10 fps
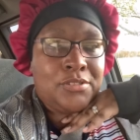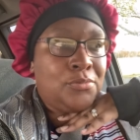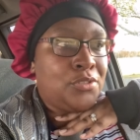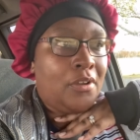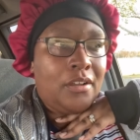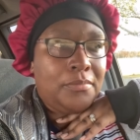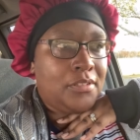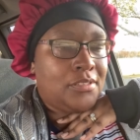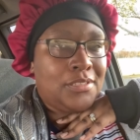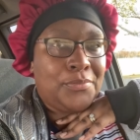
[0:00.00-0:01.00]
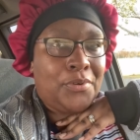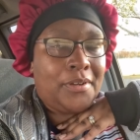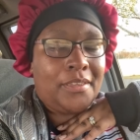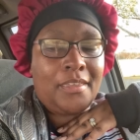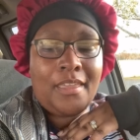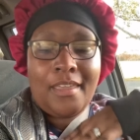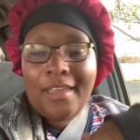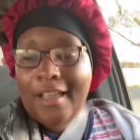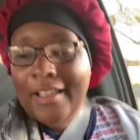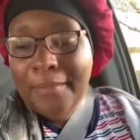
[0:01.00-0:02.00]
some starbucks this morning
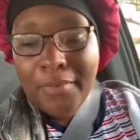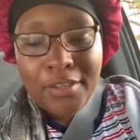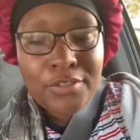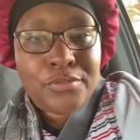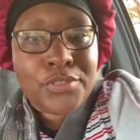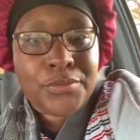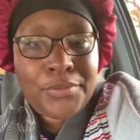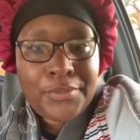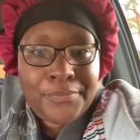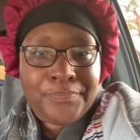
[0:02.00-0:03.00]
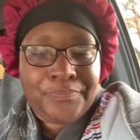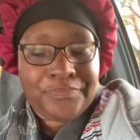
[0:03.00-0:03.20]
i got my usual